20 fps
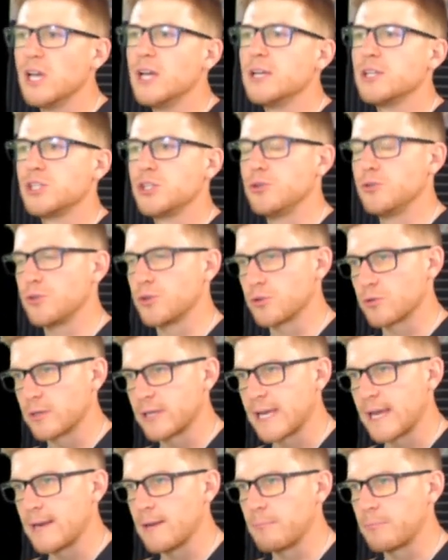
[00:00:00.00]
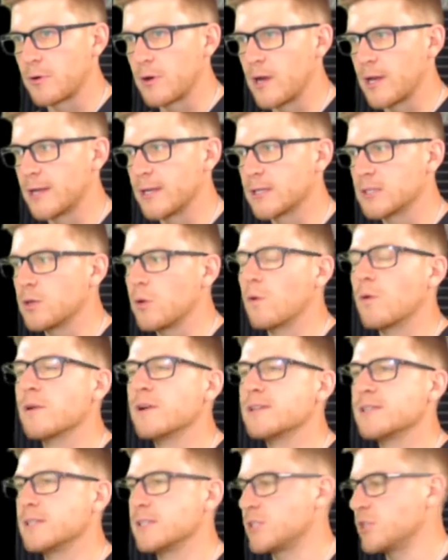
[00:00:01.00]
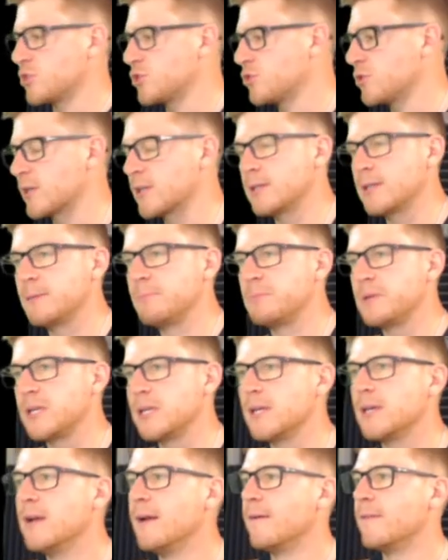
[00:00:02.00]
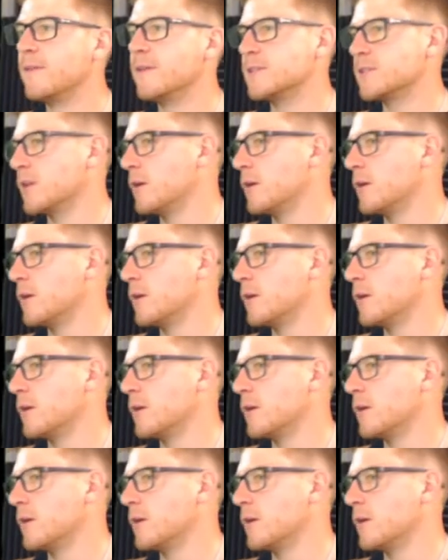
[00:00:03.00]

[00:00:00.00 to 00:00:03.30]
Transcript: to create a product or is it to strictly be this